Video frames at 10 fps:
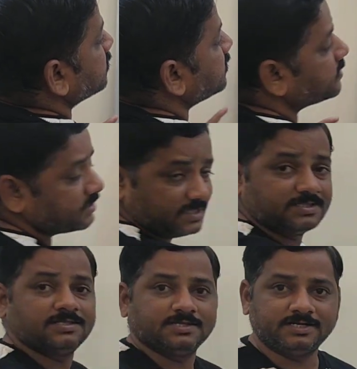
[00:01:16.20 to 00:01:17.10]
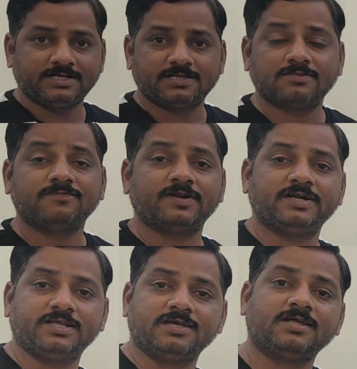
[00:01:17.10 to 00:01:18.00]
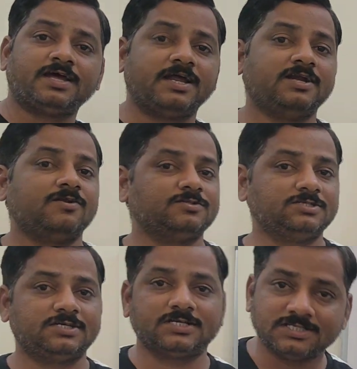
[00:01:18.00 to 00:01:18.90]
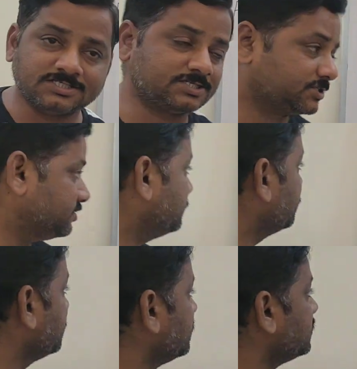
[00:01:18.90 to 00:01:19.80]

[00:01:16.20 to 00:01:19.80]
This is the syntax of writing an AND logic instruction.